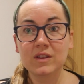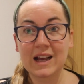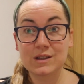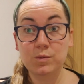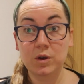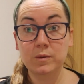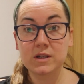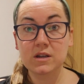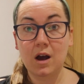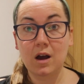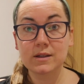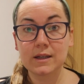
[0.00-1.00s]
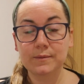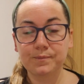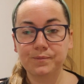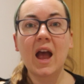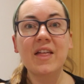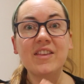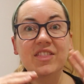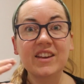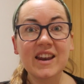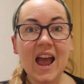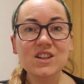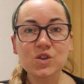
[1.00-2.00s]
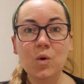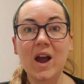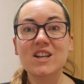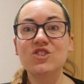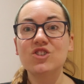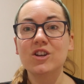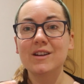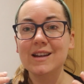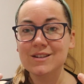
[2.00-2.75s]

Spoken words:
That's where we're starting. And then the next question